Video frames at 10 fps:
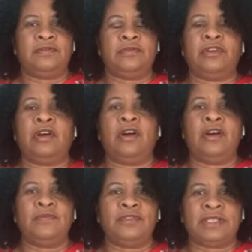We're
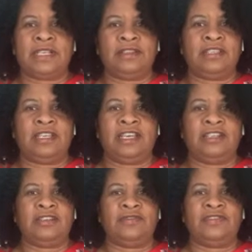almost at the
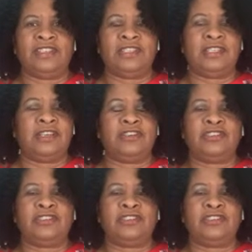end of this year.